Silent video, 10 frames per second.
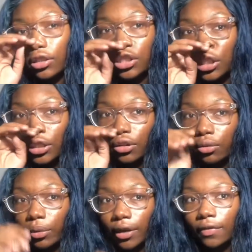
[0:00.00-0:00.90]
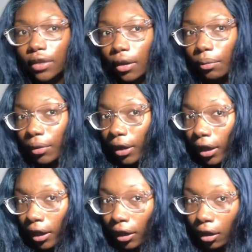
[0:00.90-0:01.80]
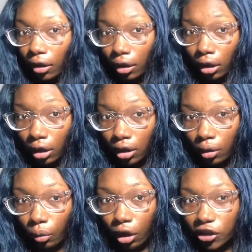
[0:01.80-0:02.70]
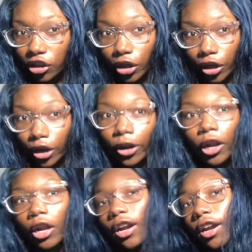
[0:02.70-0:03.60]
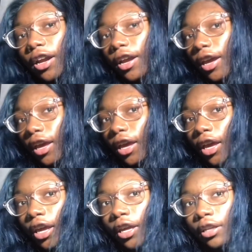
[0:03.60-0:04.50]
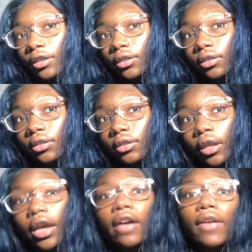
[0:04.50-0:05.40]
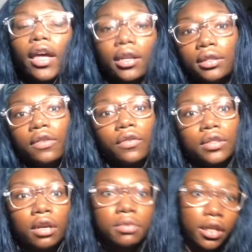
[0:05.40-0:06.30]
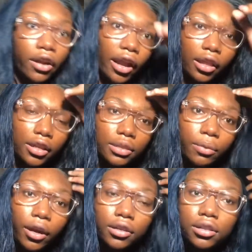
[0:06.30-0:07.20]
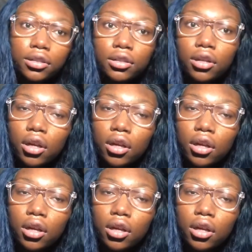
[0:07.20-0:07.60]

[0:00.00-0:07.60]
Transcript: She still waves up when I wash her, and like I've had different types of hair, AliExpress,